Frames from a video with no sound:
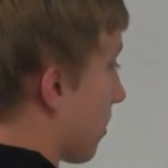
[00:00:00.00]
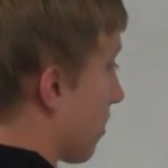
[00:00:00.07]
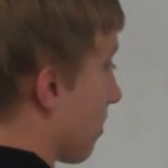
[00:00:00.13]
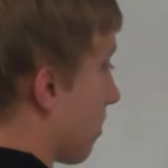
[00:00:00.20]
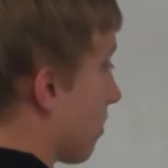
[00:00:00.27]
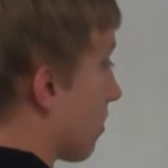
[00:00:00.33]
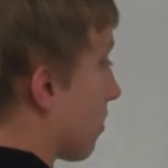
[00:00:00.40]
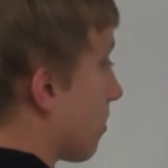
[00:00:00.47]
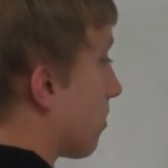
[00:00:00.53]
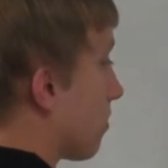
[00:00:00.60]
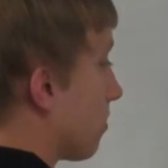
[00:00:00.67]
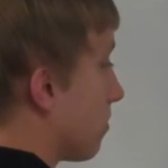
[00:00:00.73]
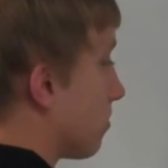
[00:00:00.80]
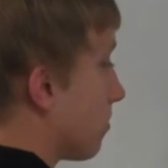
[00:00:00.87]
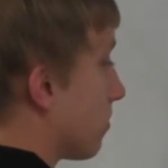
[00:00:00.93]
I can
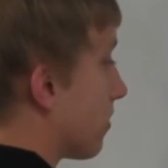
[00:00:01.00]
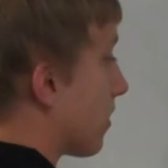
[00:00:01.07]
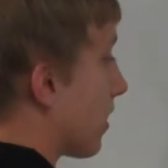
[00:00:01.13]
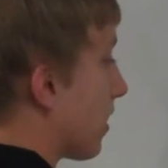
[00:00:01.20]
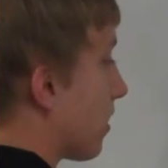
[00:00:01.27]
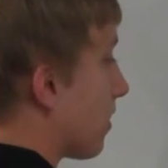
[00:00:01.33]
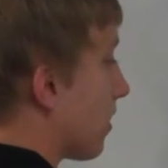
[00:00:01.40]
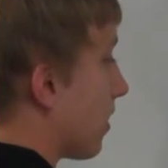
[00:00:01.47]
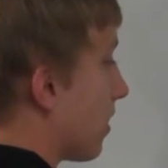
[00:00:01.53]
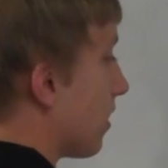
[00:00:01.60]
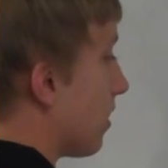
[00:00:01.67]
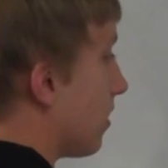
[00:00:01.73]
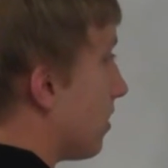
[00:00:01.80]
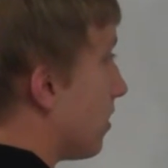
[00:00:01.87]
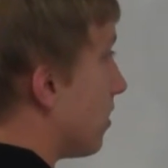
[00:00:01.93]
conclude that
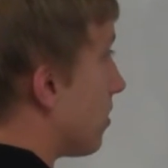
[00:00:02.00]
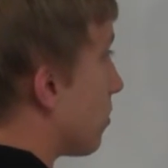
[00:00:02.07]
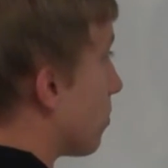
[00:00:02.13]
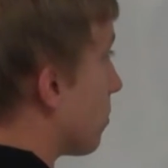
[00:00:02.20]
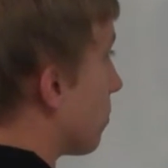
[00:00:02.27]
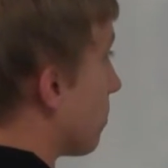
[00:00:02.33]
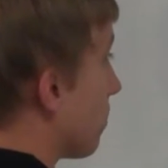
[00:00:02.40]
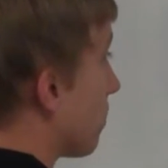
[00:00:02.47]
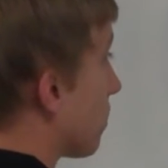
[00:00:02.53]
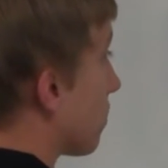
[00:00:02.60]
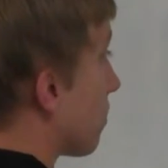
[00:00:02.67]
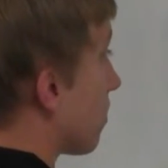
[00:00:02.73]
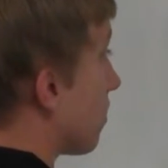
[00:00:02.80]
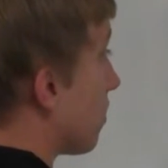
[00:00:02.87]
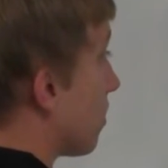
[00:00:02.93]
a
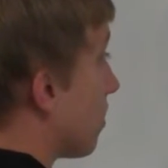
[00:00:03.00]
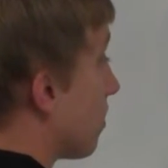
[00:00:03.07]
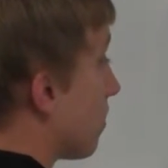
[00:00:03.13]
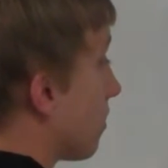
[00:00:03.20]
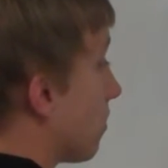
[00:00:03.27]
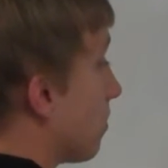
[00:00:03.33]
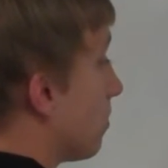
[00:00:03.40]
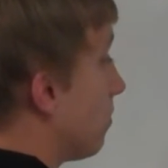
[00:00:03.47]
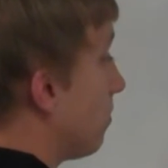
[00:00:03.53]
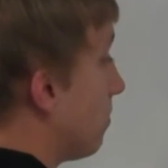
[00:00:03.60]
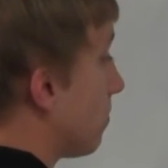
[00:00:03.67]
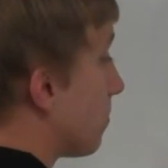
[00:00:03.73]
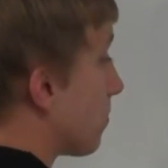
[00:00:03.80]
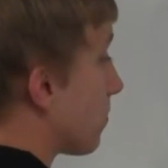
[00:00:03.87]
equals 2,